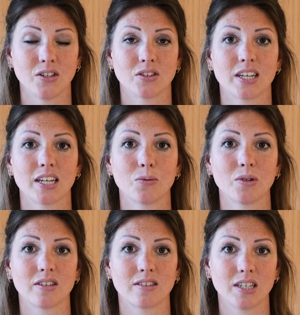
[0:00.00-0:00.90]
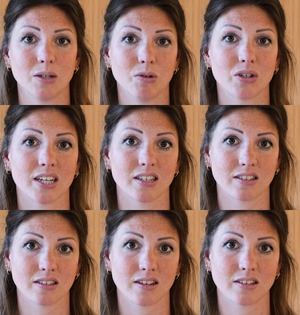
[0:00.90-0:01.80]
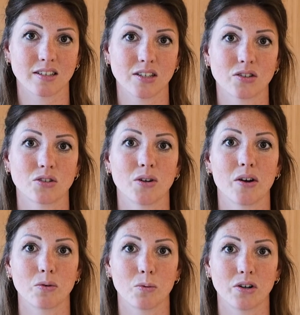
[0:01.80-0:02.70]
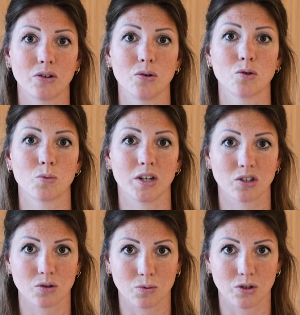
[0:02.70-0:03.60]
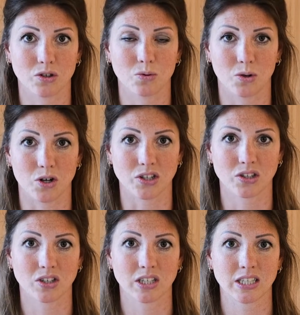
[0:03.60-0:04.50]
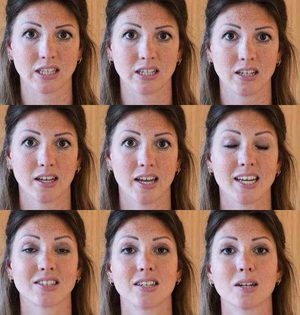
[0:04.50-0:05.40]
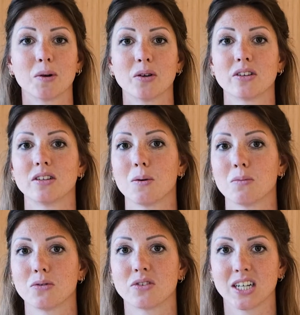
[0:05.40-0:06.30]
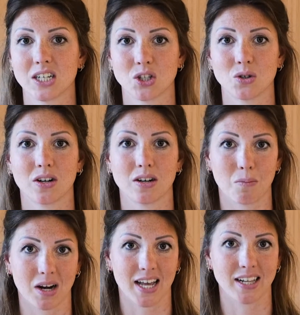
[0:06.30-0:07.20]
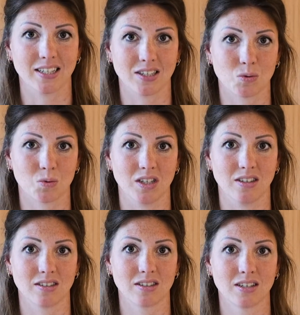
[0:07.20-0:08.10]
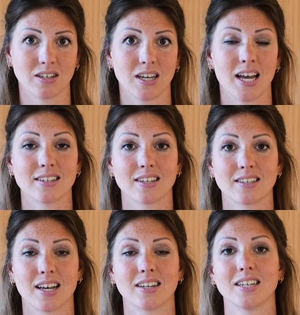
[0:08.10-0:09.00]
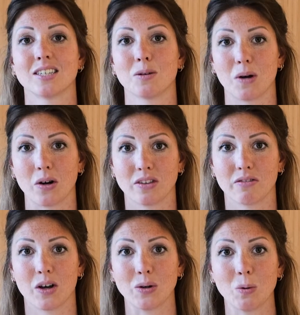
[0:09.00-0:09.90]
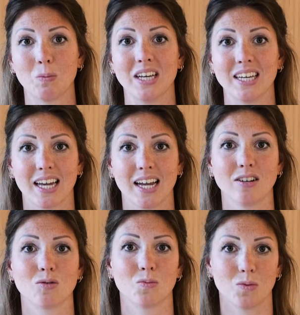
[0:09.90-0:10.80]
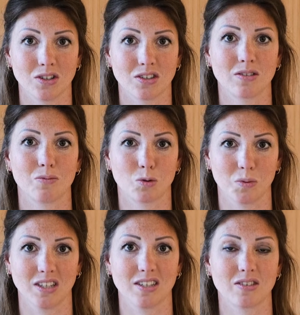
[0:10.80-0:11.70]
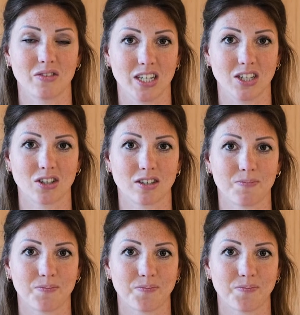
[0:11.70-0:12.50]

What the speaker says: Together with the team, you can discuss this so everyone knows where to work towards. It's not about the number of tickets you're gonna plan in a sprint. As I said, it's about the value being gained once the sprint is finished.